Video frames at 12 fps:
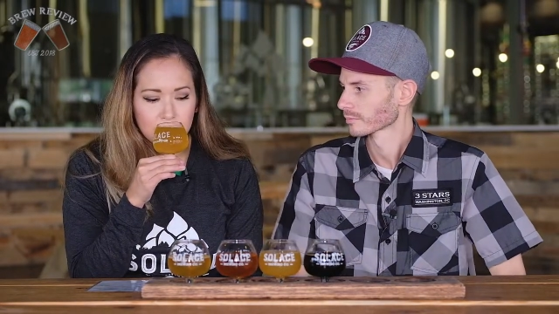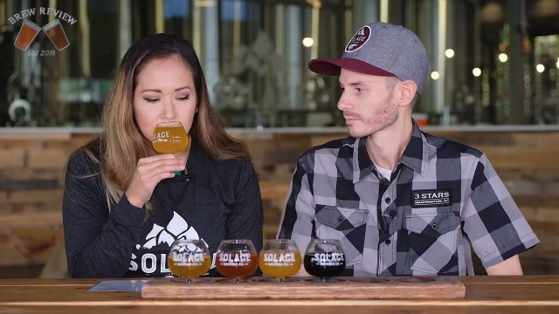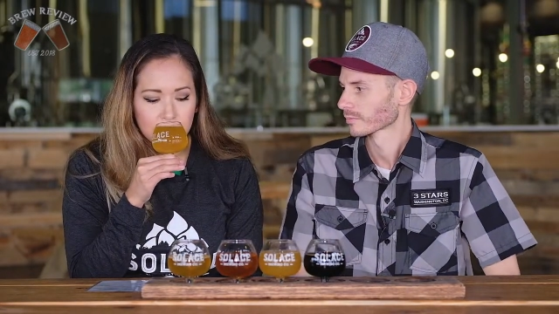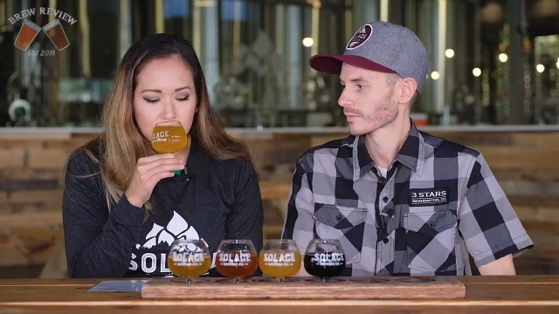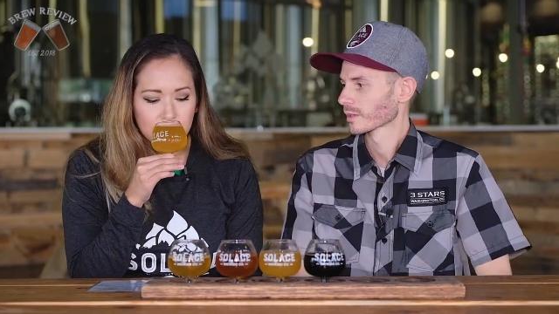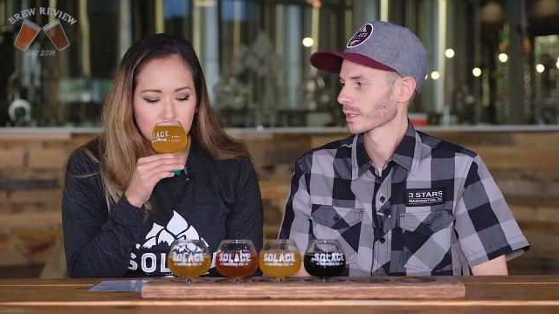
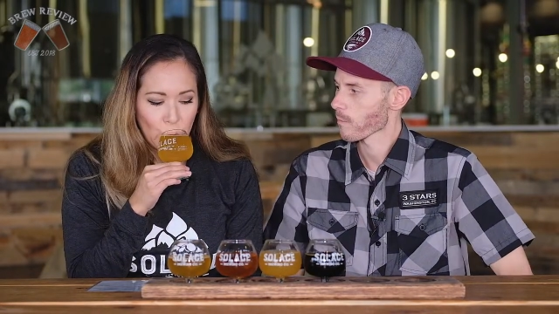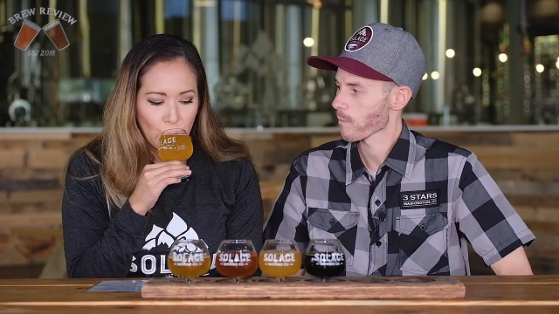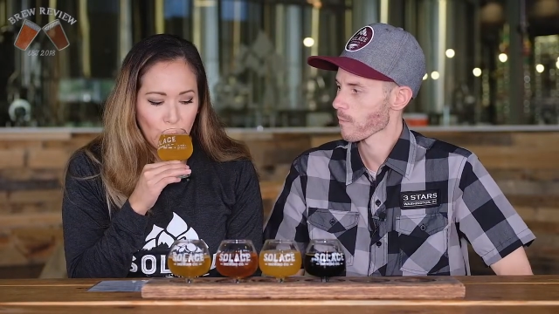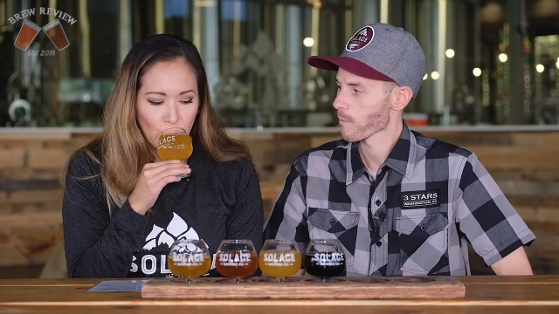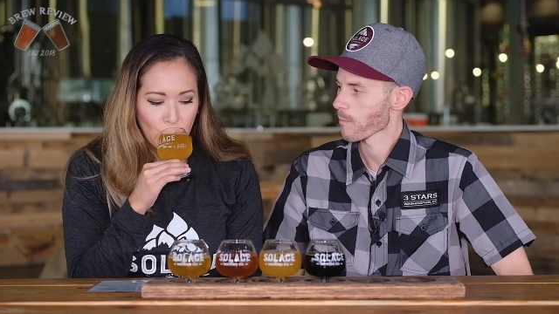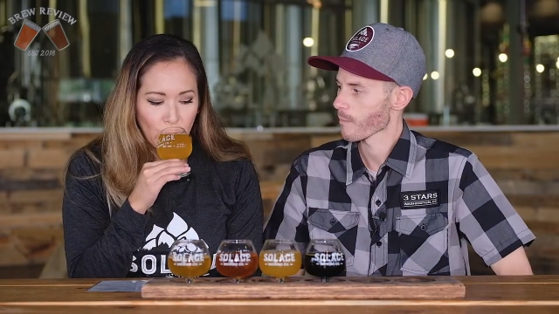
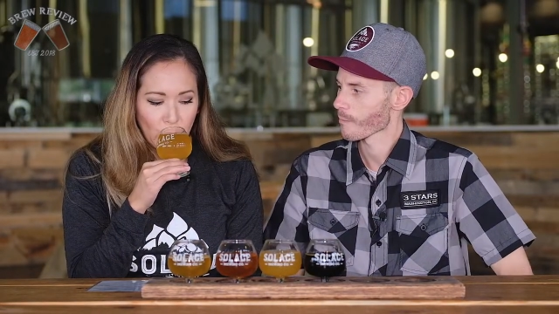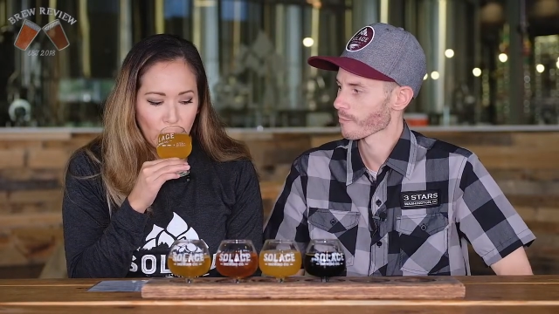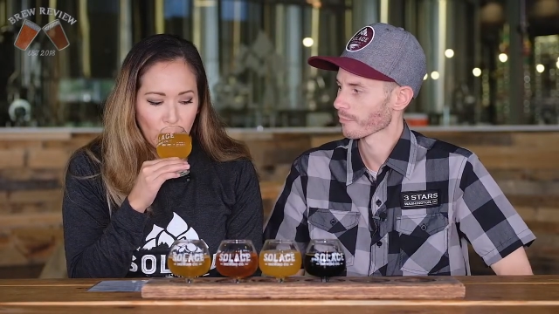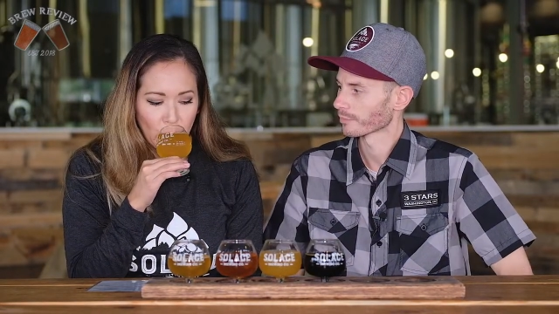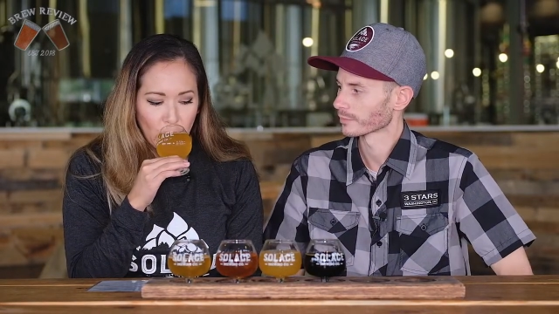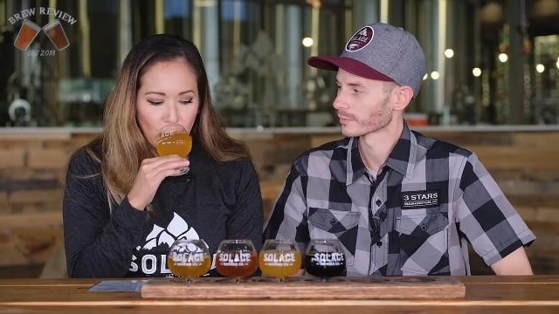
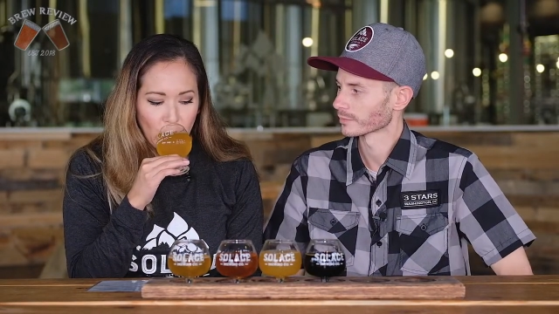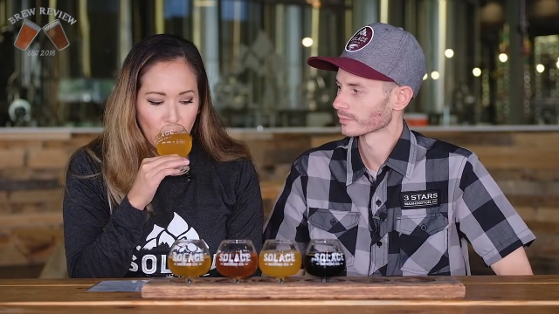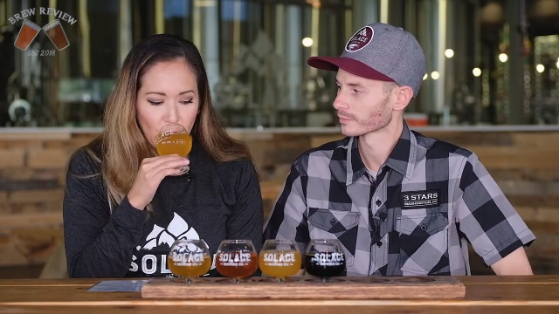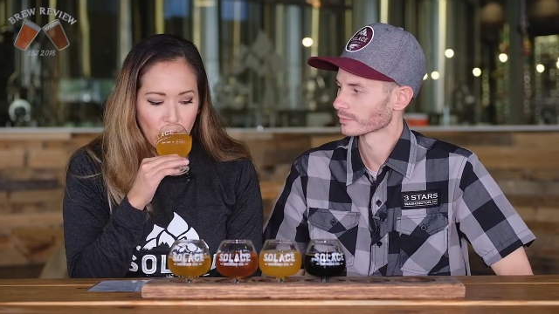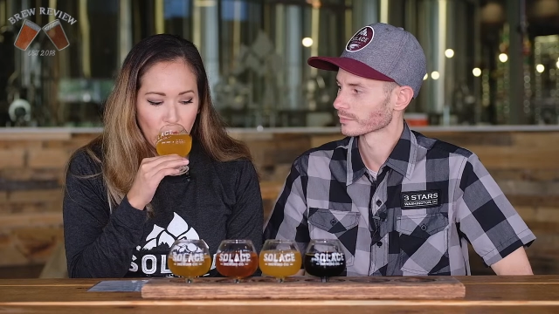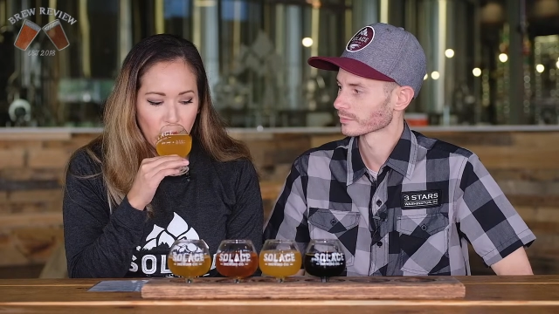
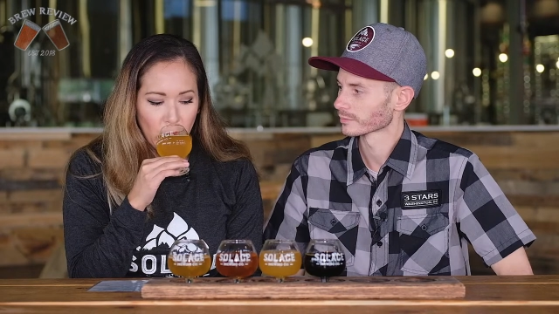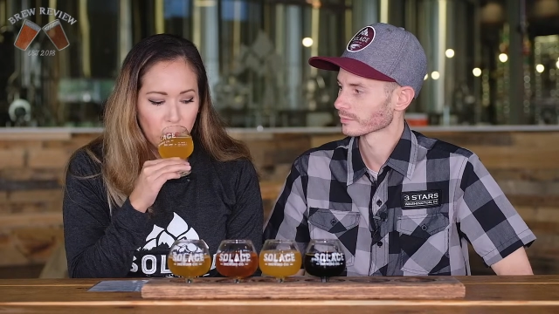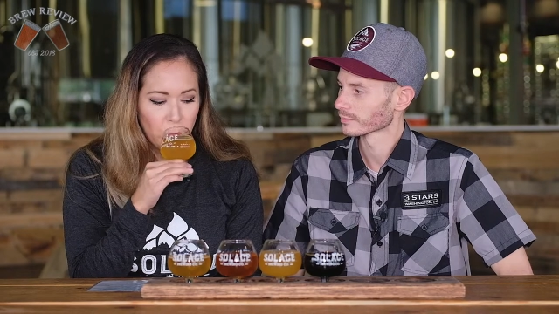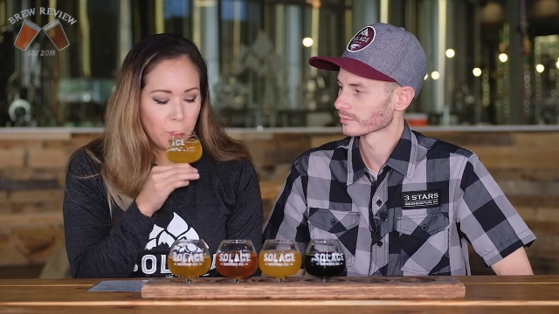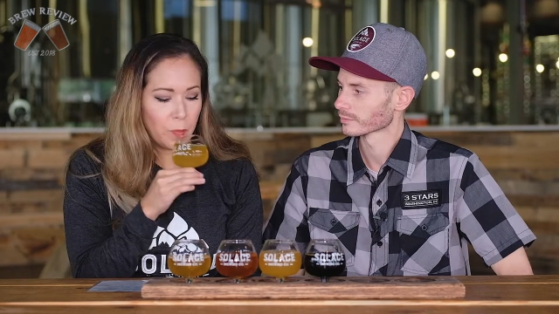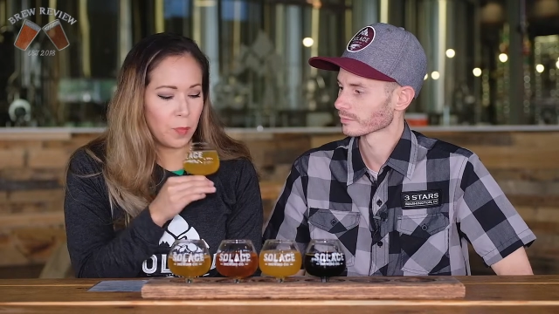
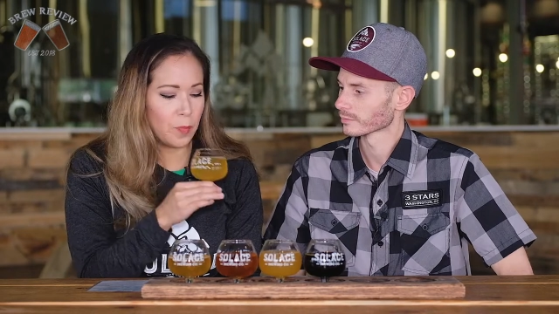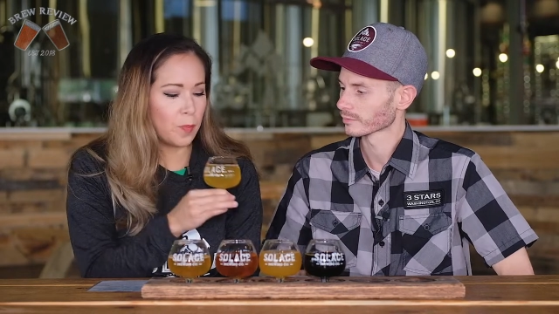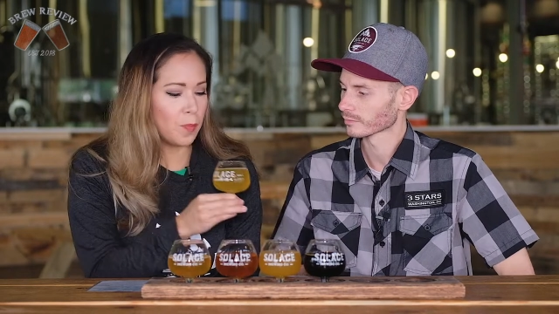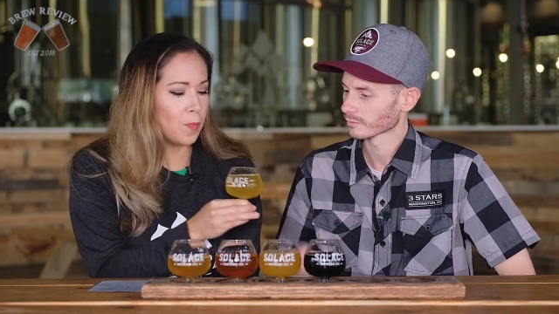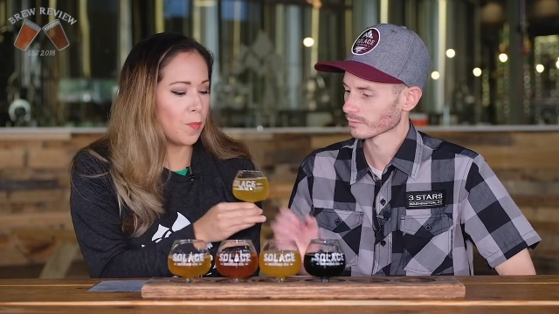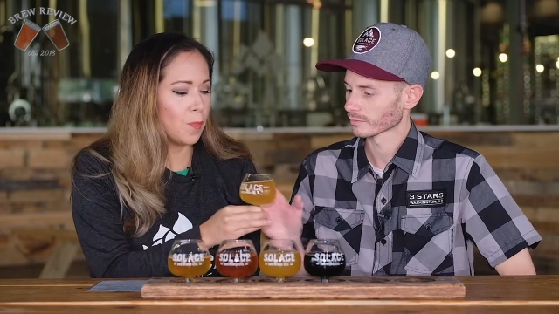
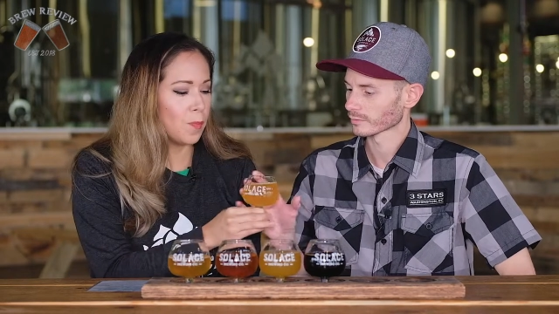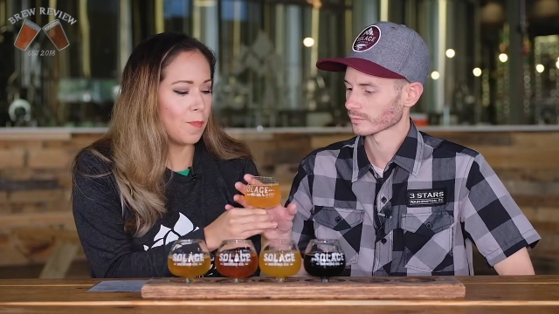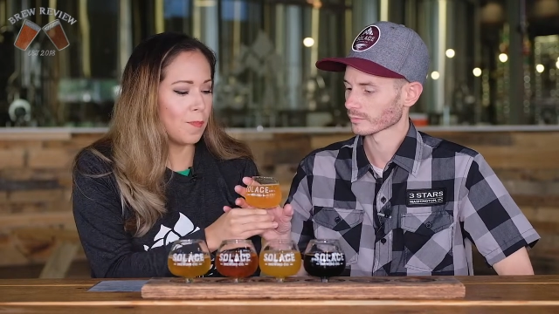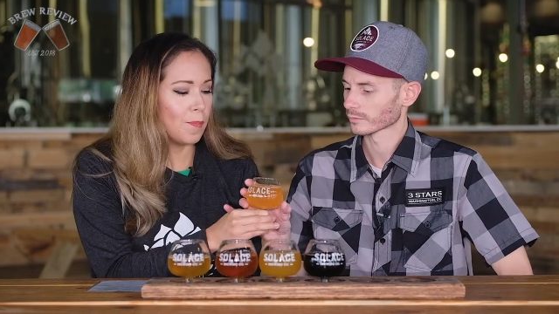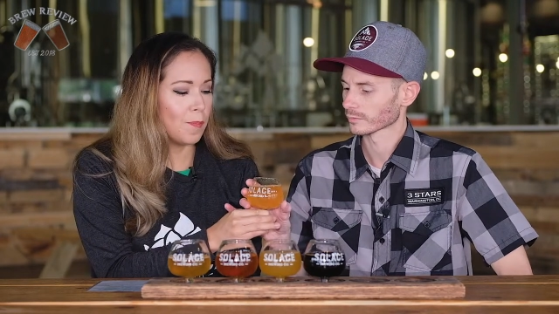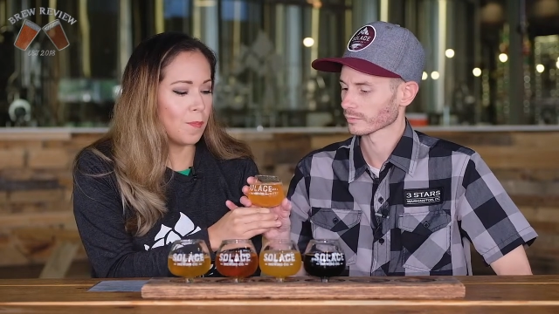
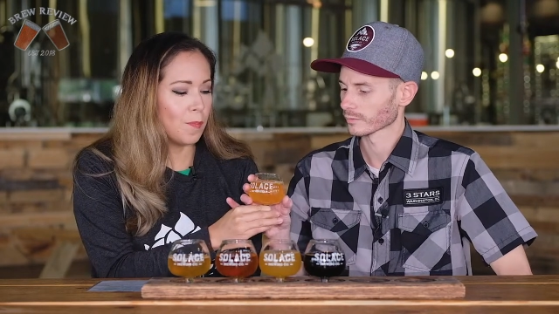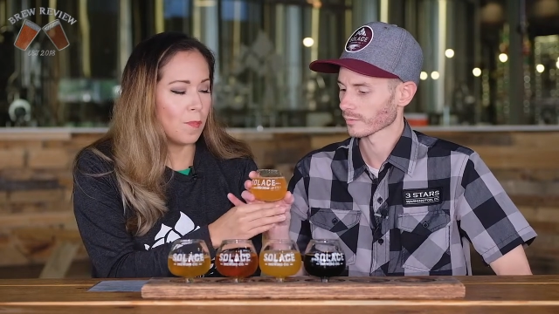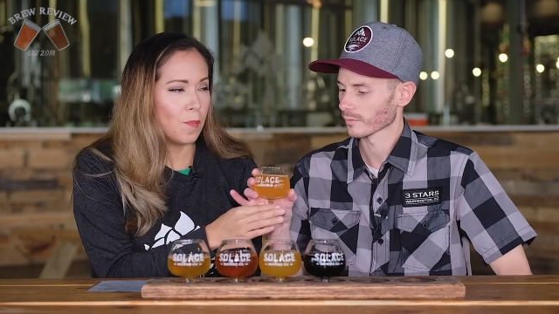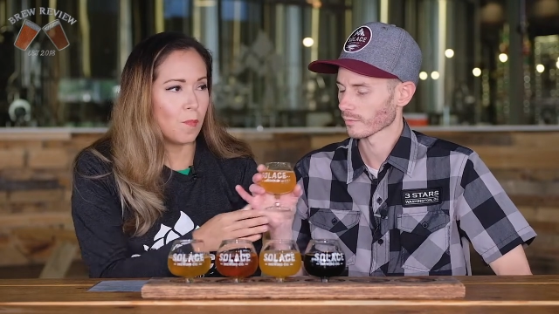(silence)